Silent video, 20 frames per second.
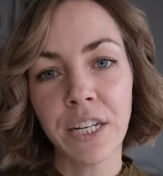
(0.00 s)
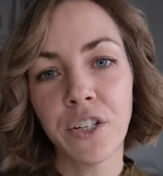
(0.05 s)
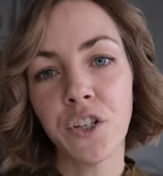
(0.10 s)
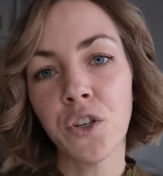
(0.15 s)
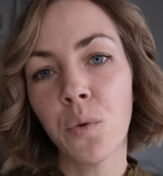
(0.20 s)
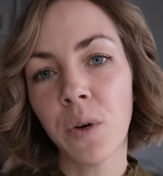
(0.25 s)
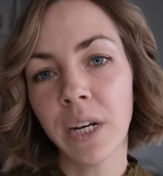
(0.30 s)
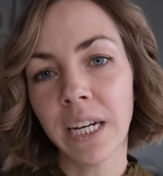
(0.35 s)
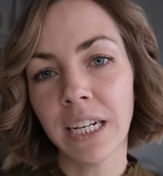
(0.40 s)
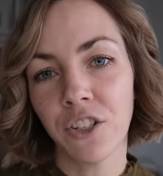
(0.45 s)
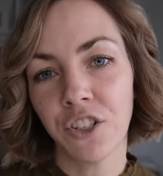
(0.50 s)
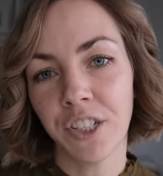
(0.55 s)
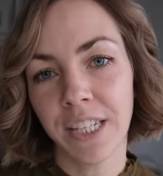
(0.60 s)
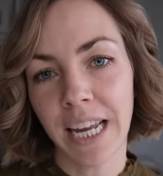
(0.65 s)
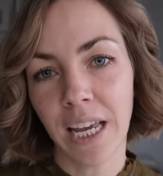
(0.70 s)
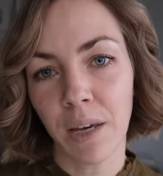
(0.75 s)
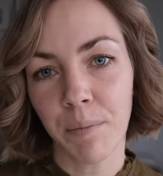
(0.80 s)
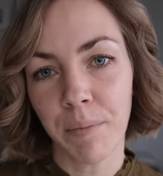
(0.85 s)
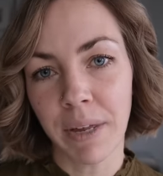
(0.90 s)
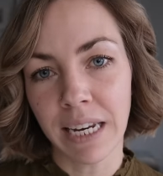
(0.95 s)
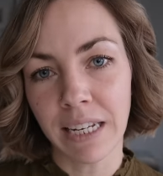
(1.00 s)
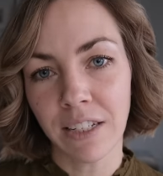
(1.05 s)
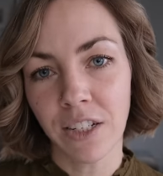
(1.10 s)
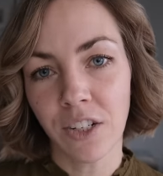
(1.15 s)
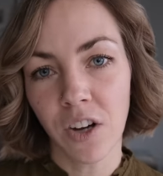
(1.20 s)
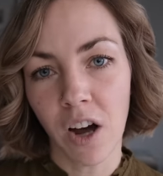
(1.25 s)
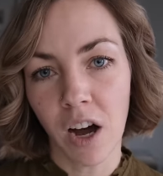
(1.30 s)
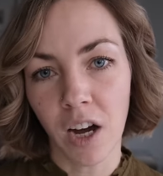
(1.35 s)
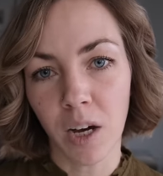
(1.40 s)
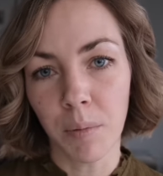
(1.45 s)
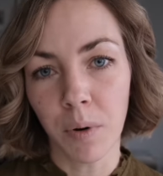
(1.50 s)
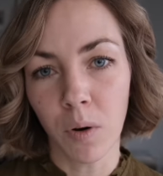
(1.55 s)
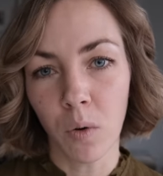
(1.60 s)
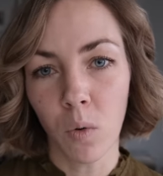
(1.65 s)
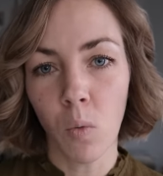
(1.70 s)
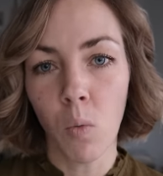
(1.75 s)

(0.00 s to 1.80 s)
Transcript: I do want to just take a minute to talk about